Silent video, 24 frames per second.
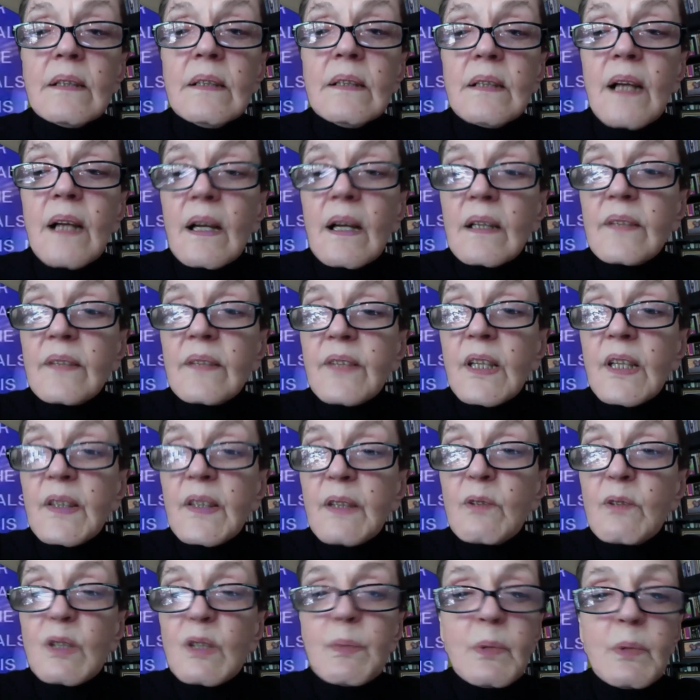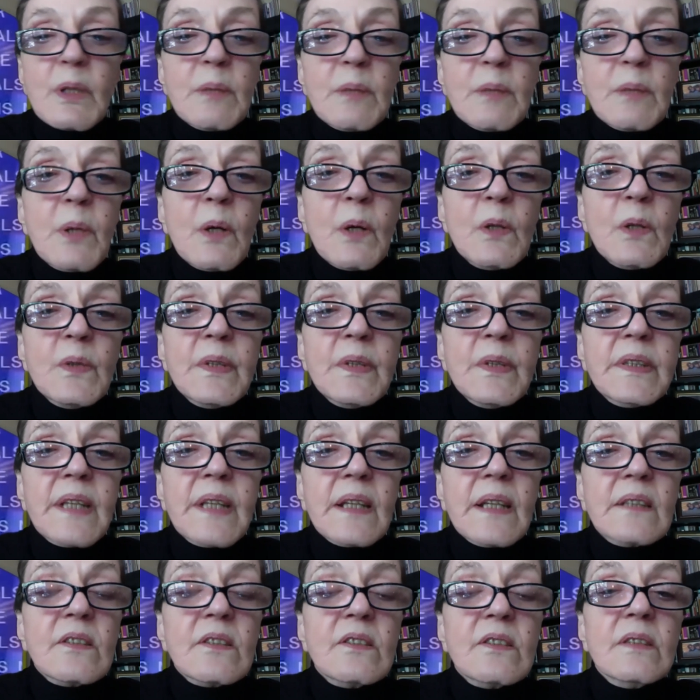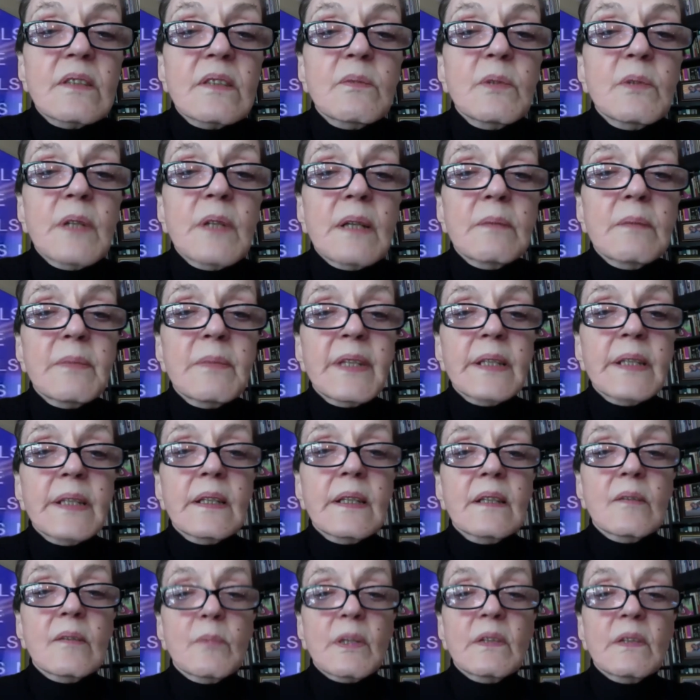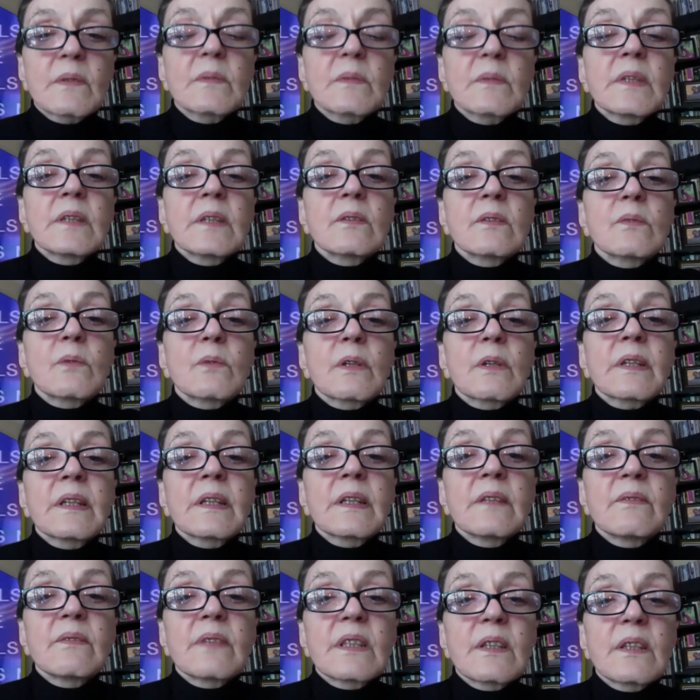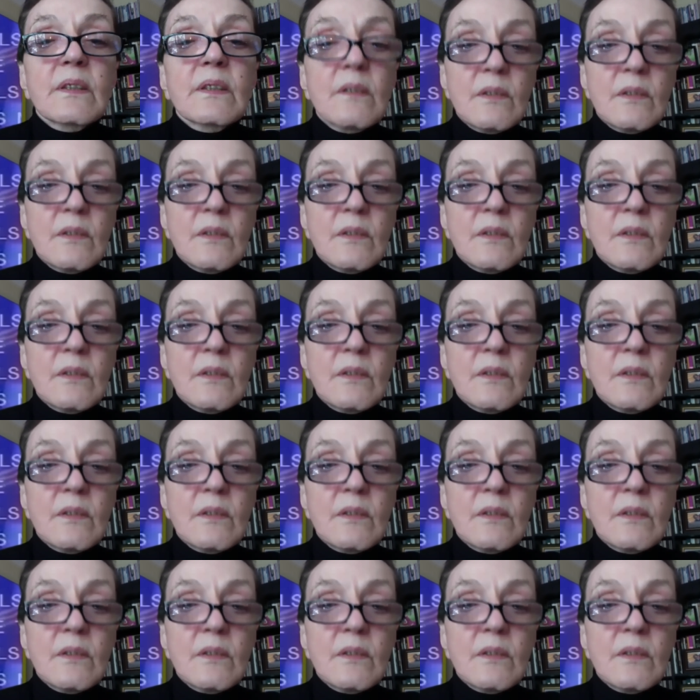I thought that was pretty potent, actually, when I'm thinking about, working in video.